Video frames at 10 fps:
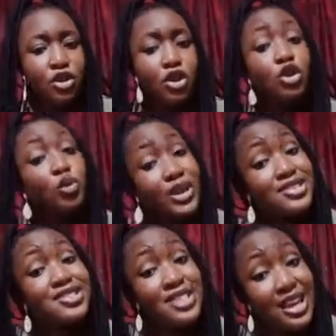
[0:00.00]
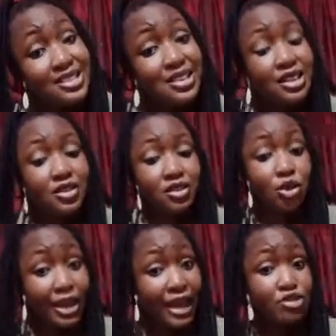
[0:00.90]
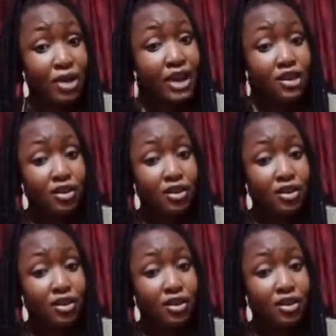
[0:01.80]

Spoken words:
You ain't settling. You get, right?